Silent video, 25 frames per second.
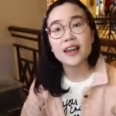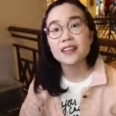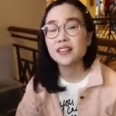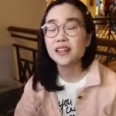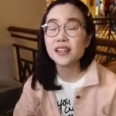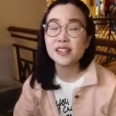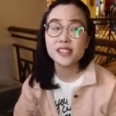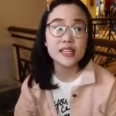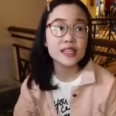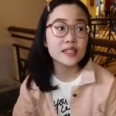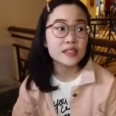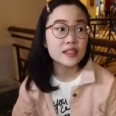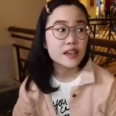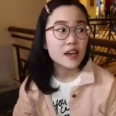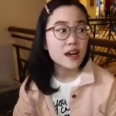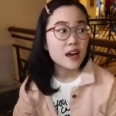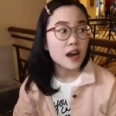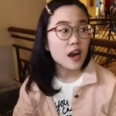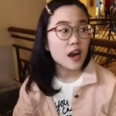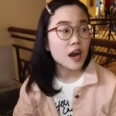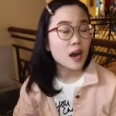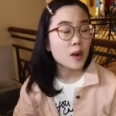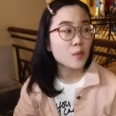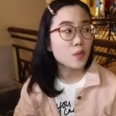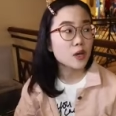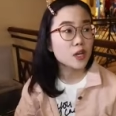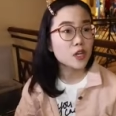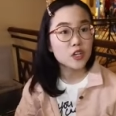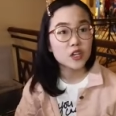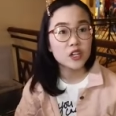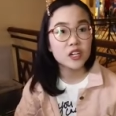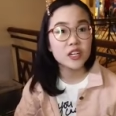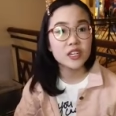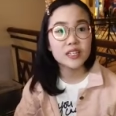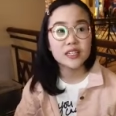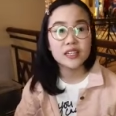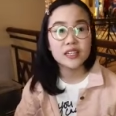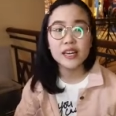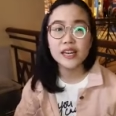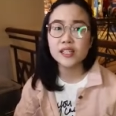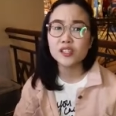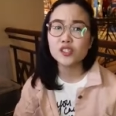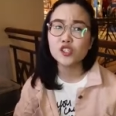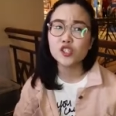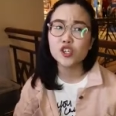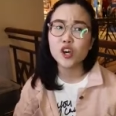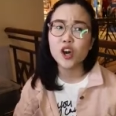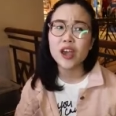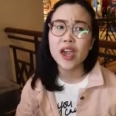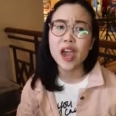I think that's it. Um, we're good.
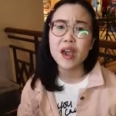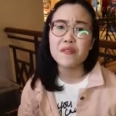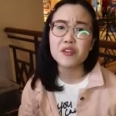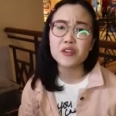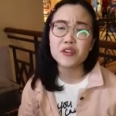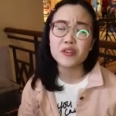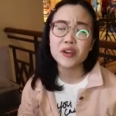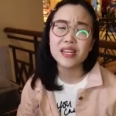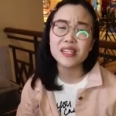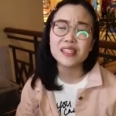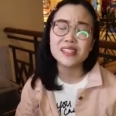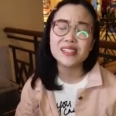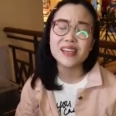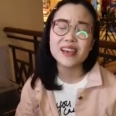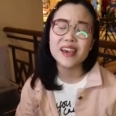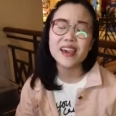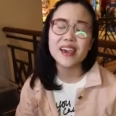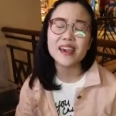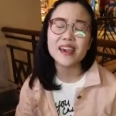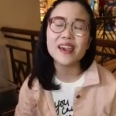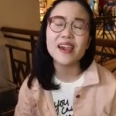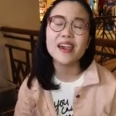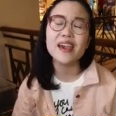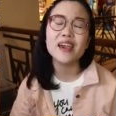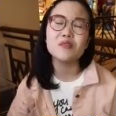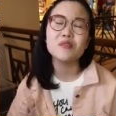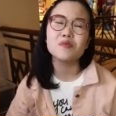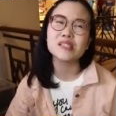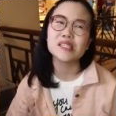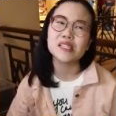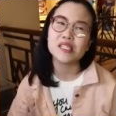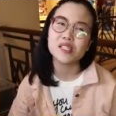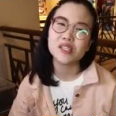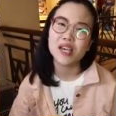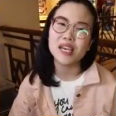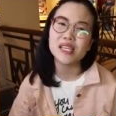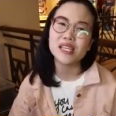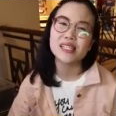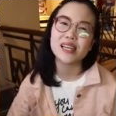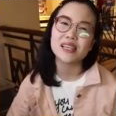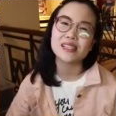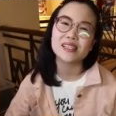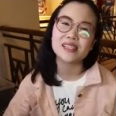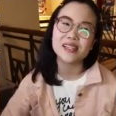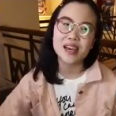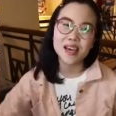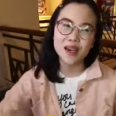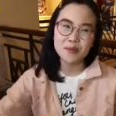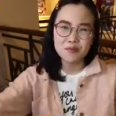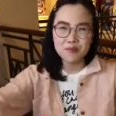Enjoy. Have a great day. And we'll see you guys
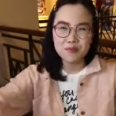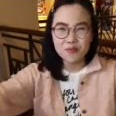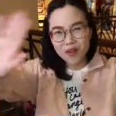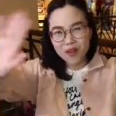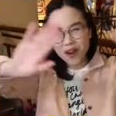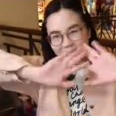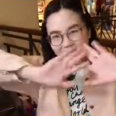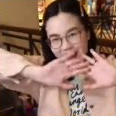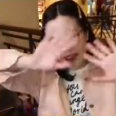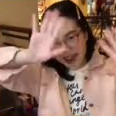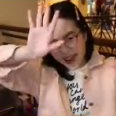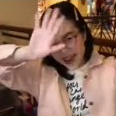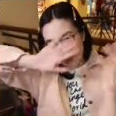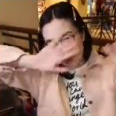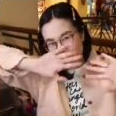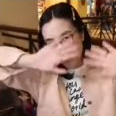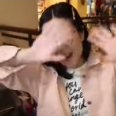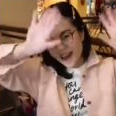next time. Bye!